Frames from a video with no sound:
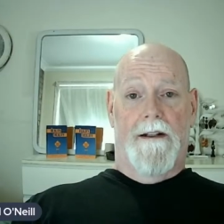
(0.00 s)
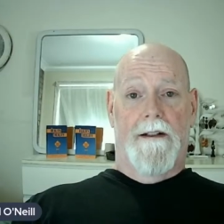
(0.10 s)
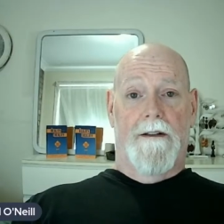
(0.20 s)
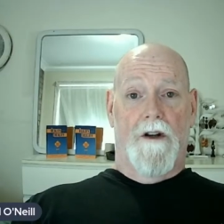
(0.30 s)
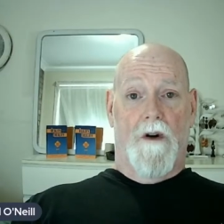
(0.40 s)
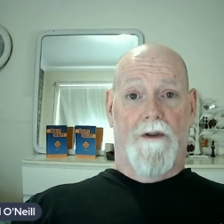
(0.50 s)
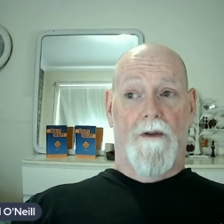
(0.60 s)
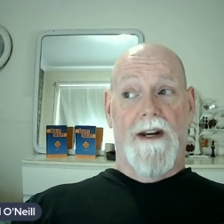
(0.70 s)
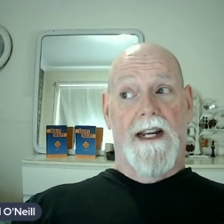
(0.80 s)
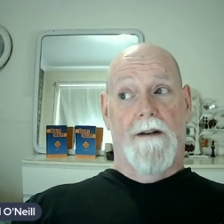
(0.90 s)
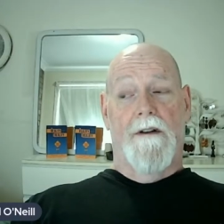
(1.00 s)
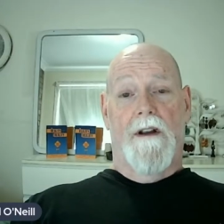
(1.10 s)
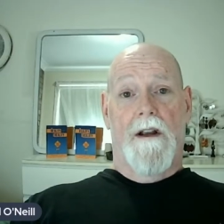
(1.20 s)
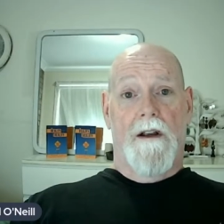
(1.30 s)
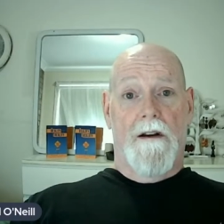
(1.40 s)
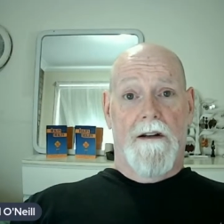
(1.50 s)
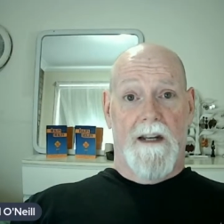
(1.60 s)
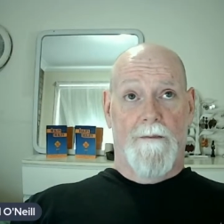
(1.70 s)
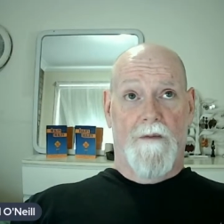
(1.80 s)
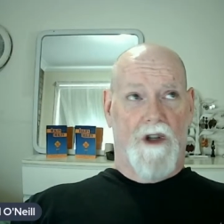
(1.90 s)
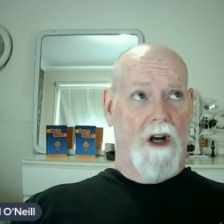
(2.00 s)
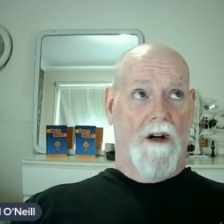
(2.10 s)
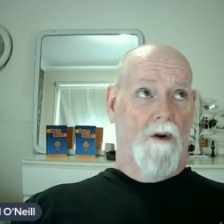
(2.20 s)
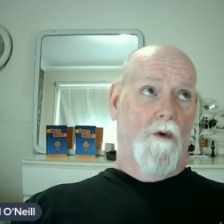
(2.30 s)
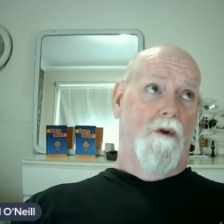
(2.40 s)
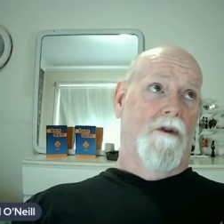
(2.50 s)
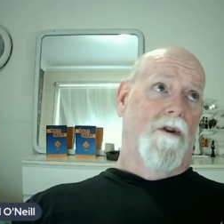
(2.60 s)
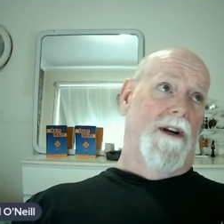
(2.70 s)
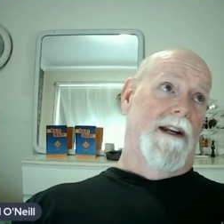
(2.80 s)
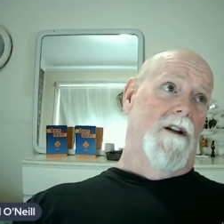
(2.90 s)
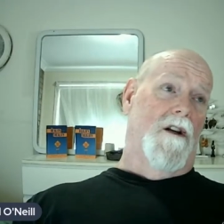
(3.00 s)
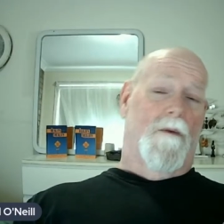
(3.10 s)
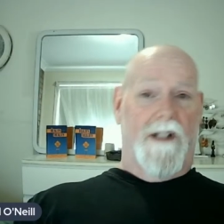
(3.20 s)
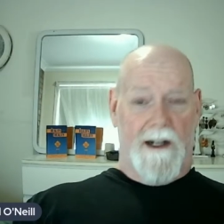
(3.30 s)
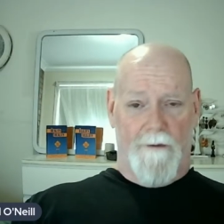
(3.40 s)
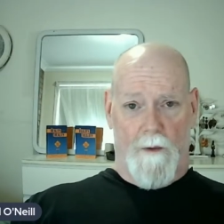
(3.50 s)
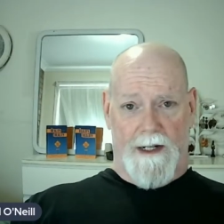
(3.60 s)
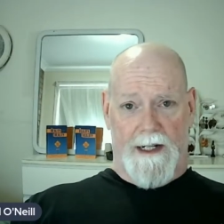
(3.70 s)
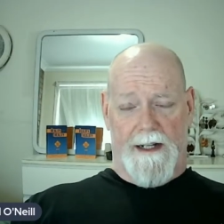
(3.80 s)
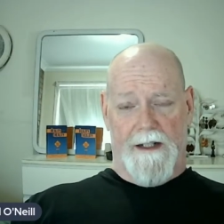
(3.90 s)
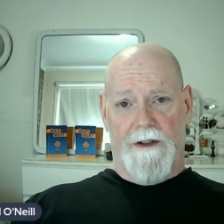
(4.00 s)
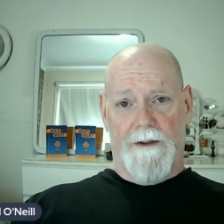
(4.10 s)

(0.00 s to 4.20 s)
The North Korean Kim Jong-un or Il or whichever one it is